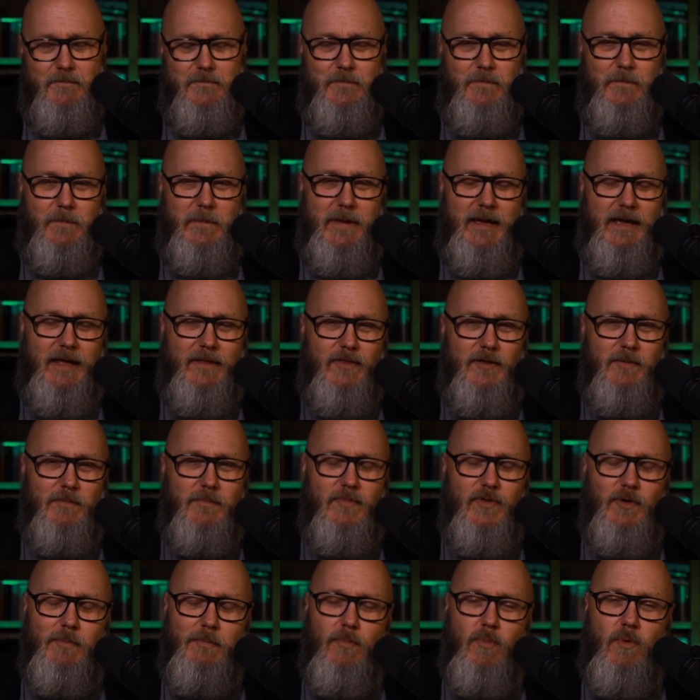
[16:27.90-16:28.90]
and
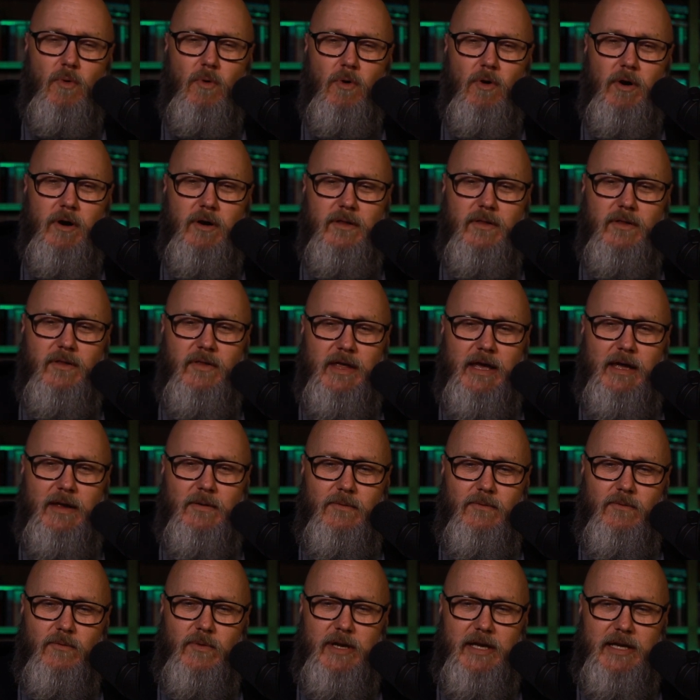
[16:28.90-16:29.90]
the more
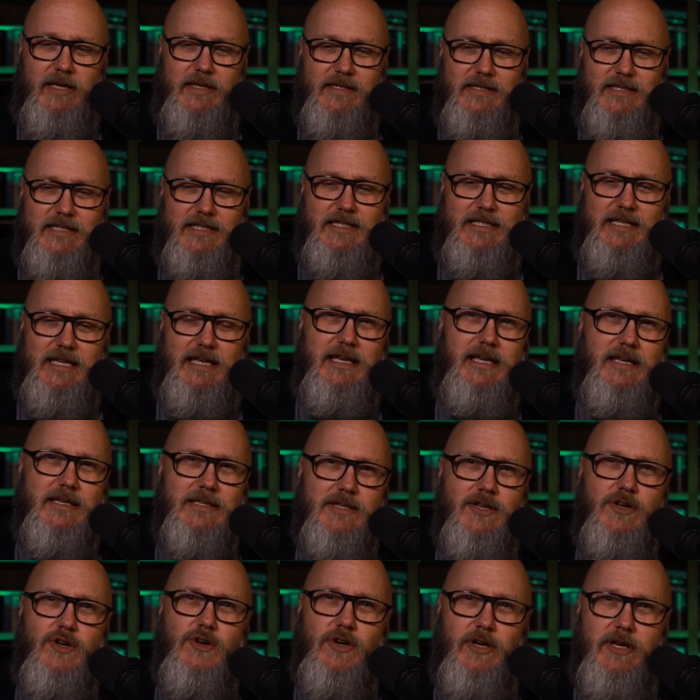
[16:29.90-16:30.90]
that we see
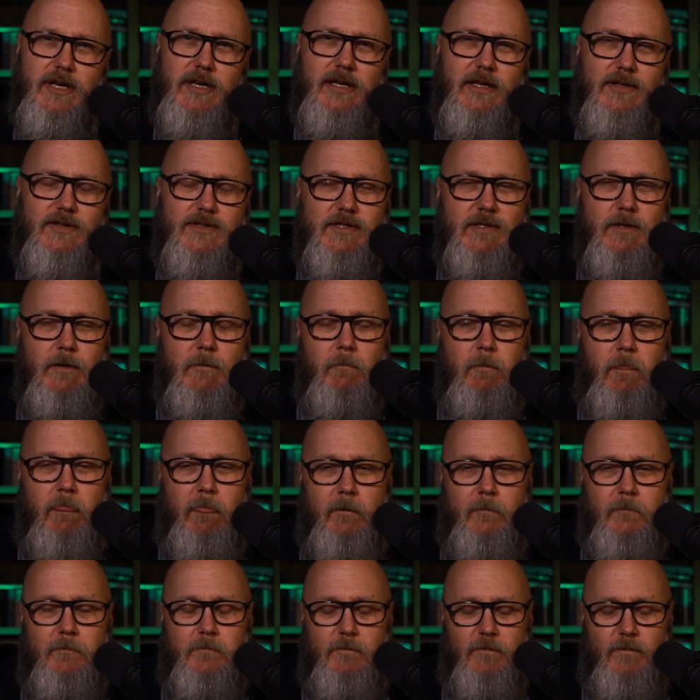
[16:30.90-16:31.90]
his goodness,
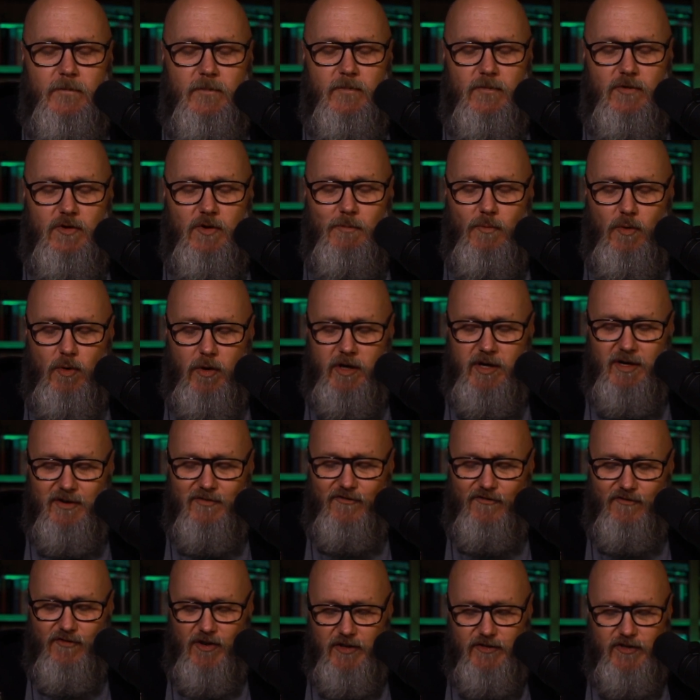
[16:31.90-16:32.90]
the more
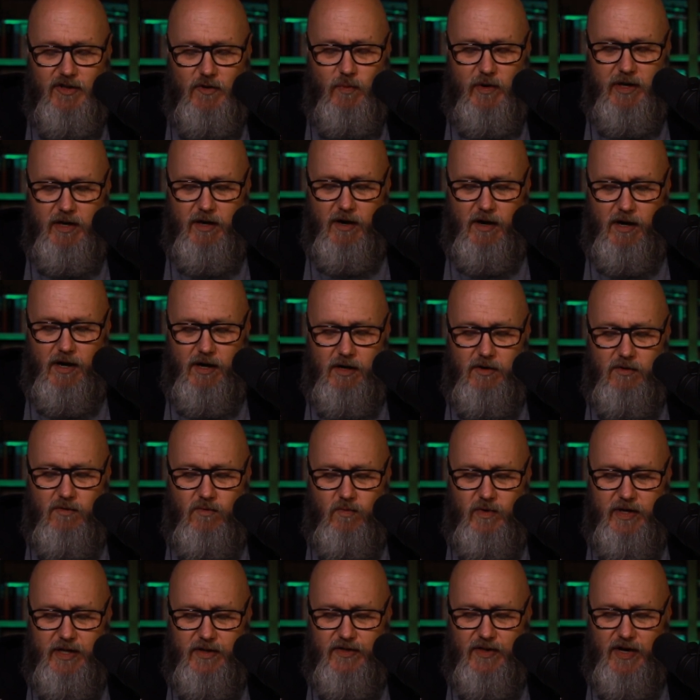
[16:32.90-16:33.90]
confronted we are
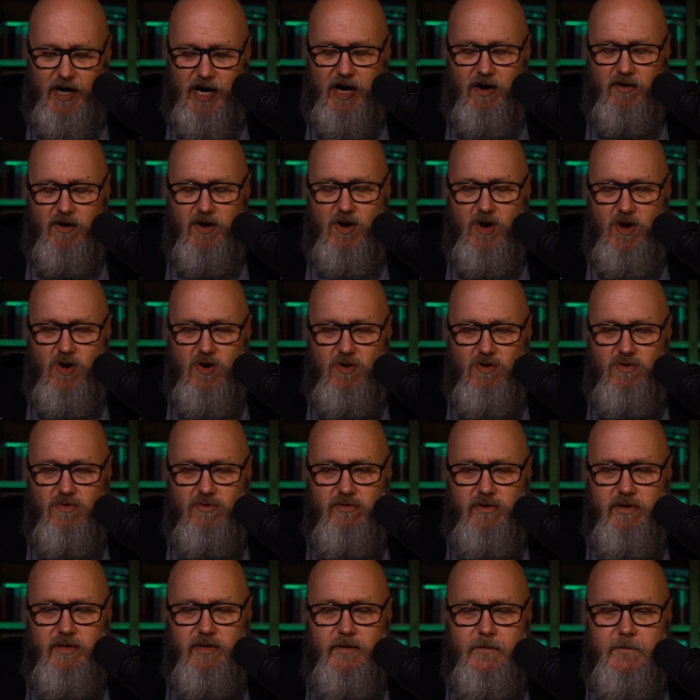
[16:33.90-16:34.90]
with our
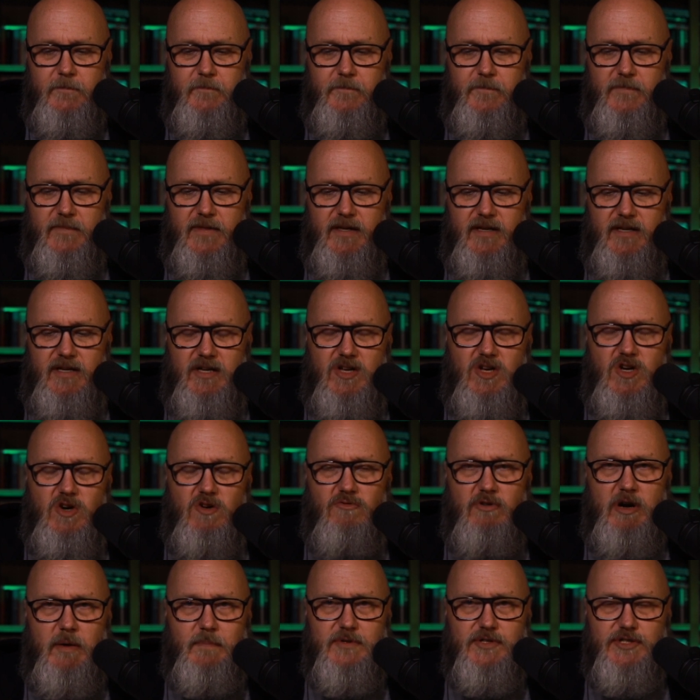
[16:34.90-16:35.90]
own
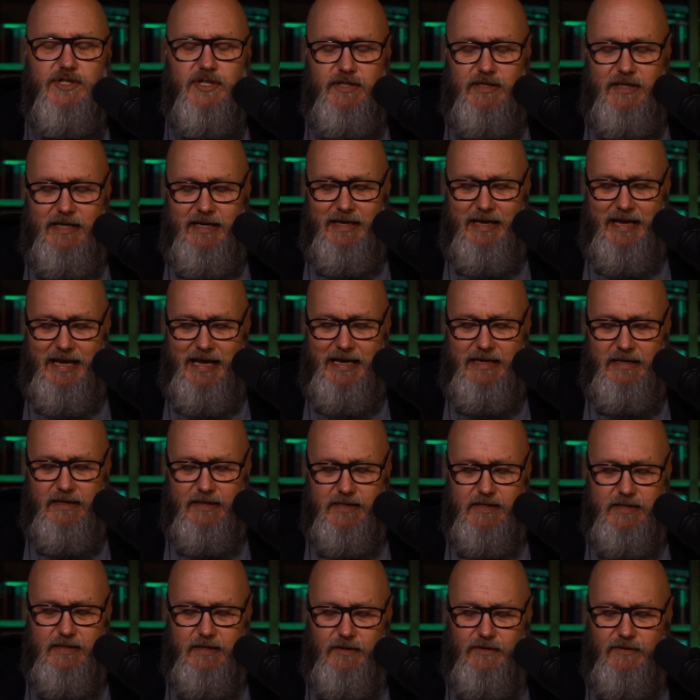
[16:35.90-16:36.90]
corruption and
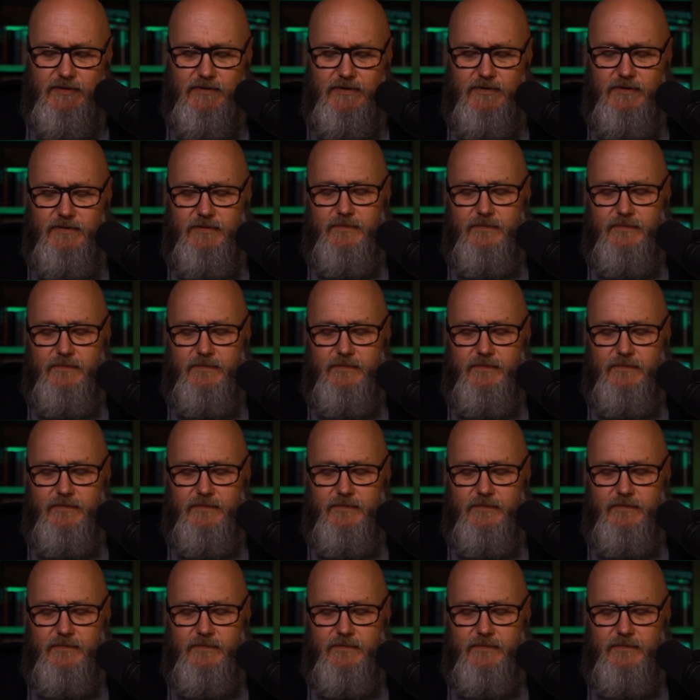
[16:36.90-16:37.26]
heinousness.